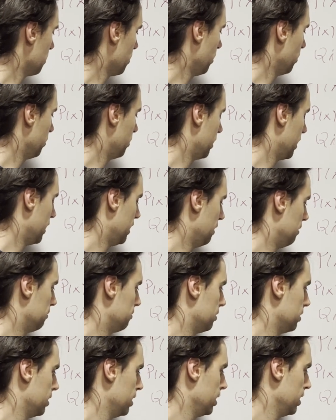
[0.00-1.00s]
going to
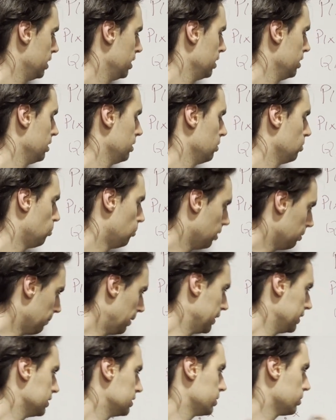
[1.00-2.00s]
have 1
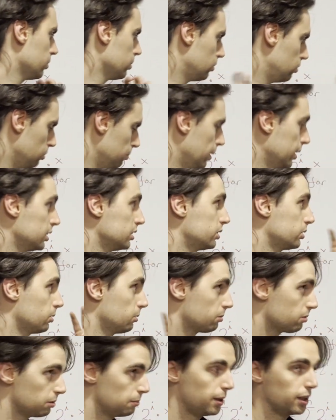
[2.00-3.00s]
minus 0, 2 minus 0,
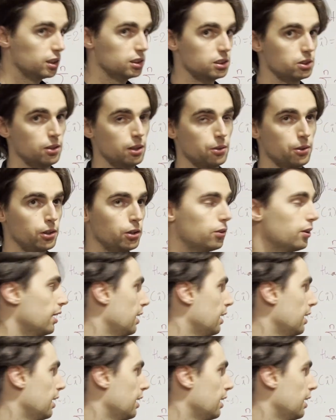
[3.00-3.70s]
3 minus 0. I'm going to